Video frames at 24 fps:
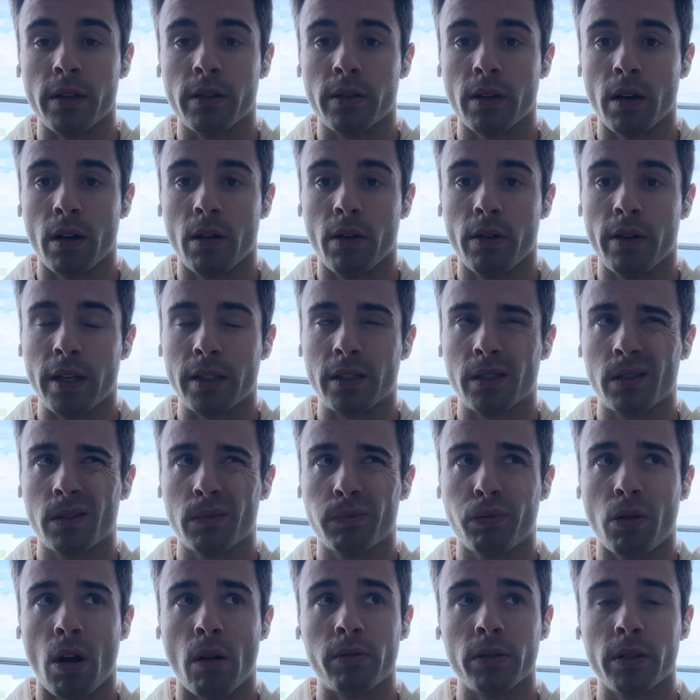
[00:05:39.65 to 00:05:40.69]
So that's
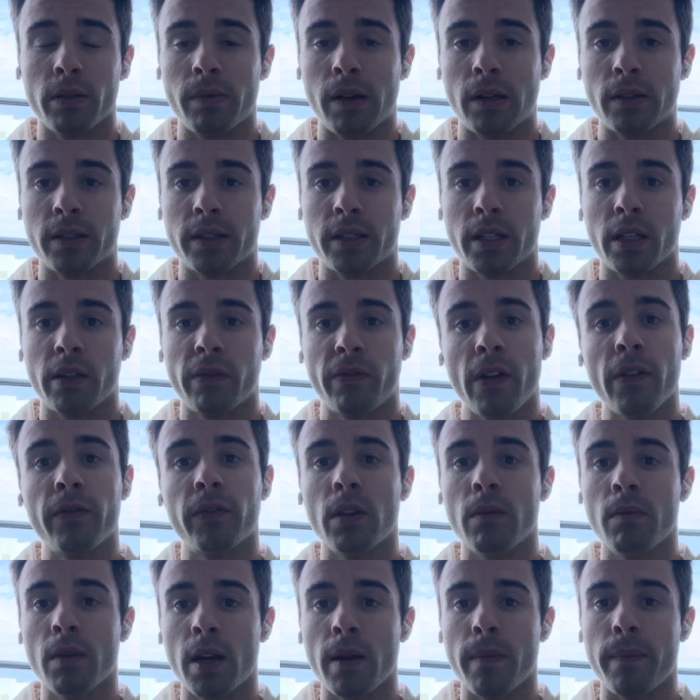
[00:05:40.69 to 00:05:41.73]
probably about
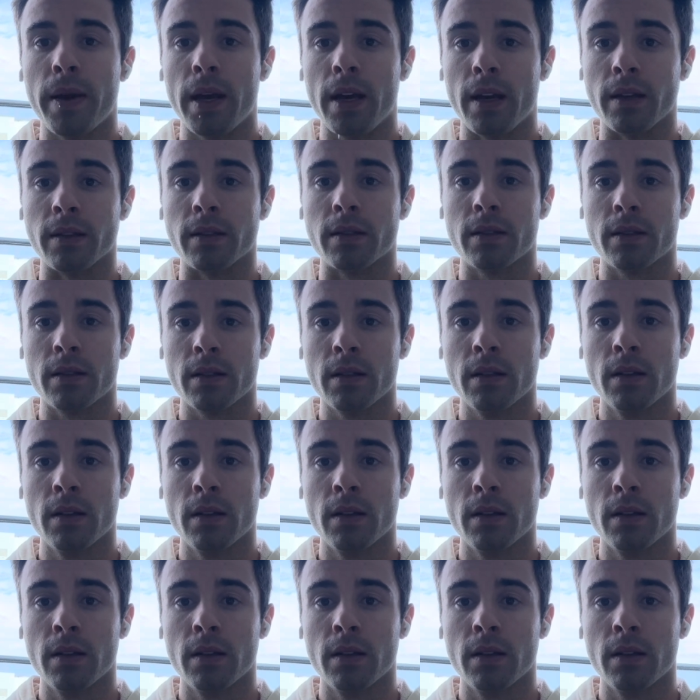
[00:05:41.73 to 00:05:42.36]
6:50 minute pace.